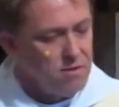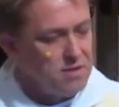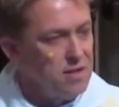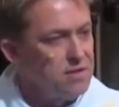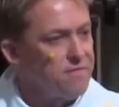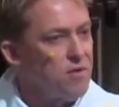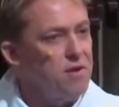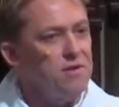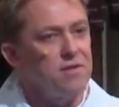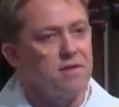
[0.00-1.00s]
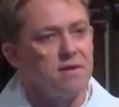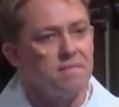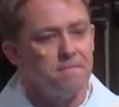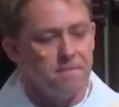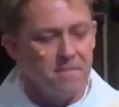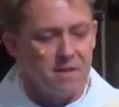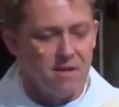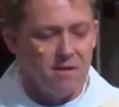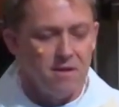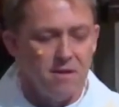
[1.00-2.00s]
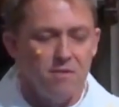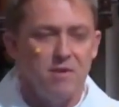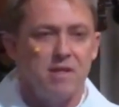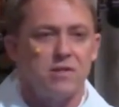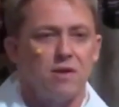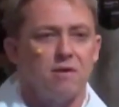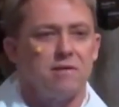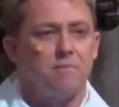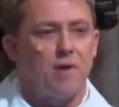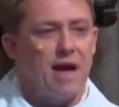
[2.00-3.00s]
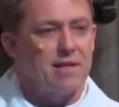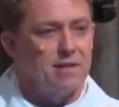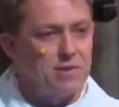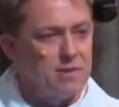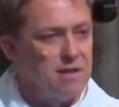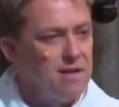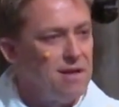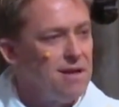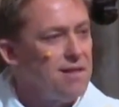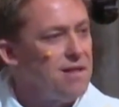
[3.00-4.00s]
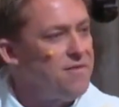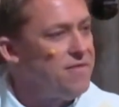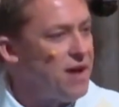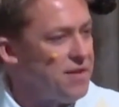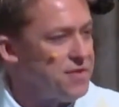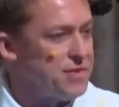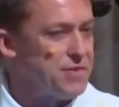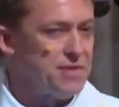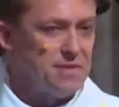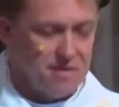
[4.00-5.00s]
sense of worth, we can start to practice love of others,